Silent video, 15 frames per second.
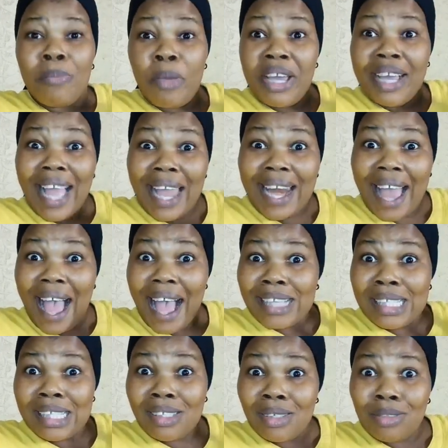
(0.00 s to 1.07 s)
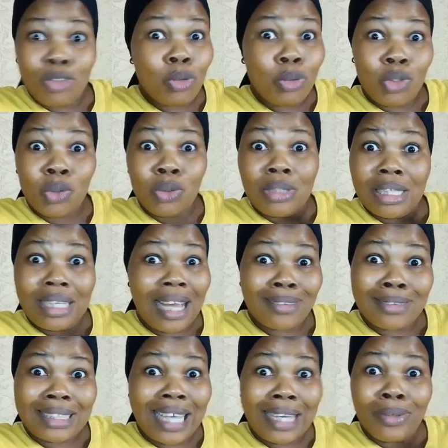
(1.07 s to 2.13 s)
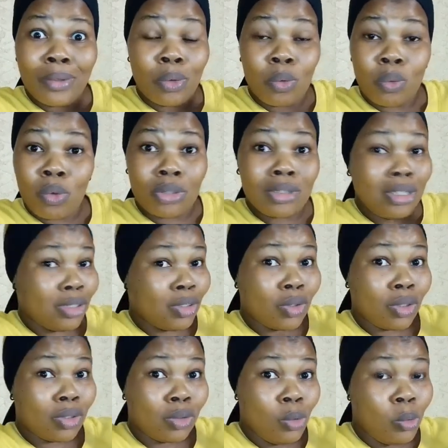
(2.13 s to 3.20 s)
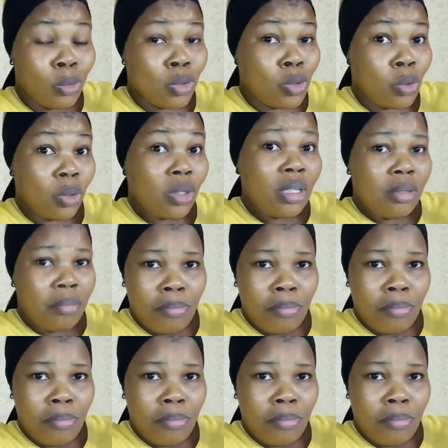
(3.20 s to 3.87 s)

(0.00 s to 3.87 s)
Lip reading: But a guy that has two children outside, or what, he's not loose though.